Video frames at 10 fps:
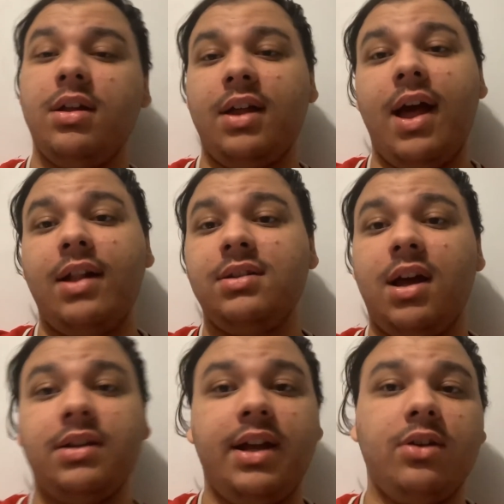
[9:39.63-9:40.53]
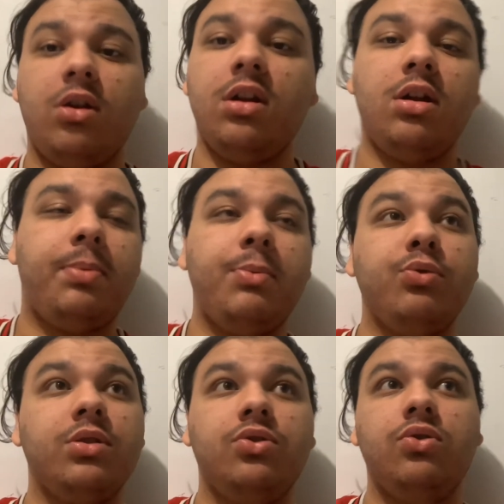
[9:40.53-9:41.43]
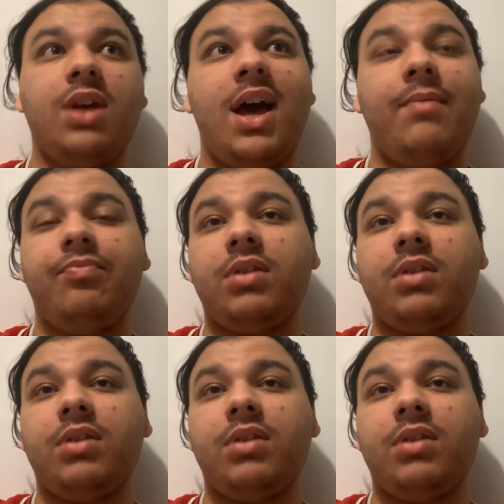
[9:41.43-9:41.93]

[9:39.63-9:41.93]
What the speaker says: And not a lot of people could do that.